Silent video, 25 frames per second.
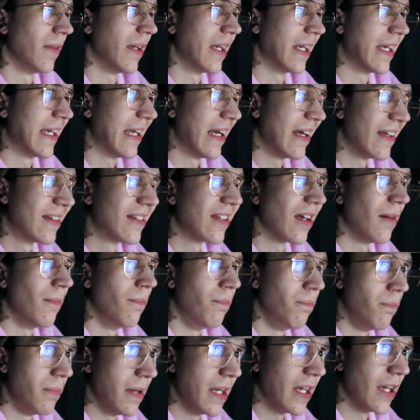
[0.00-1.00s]
it gets a
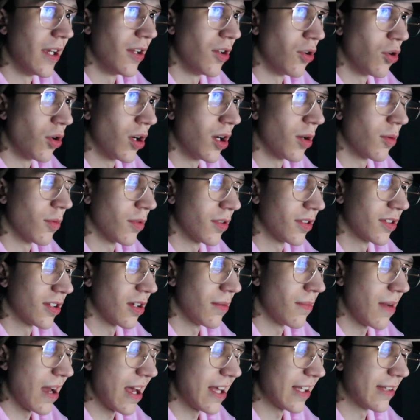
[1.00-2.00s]
bit annoying with
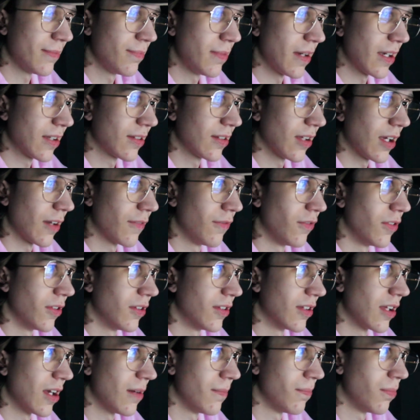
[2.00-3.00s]
some aspects, like for
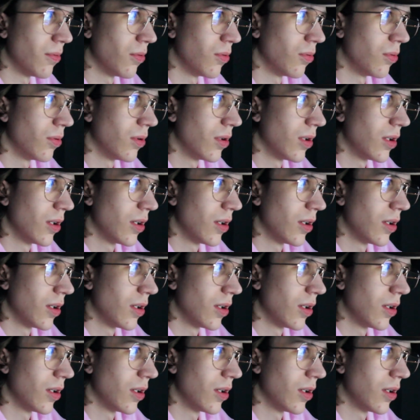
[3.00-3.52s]
example,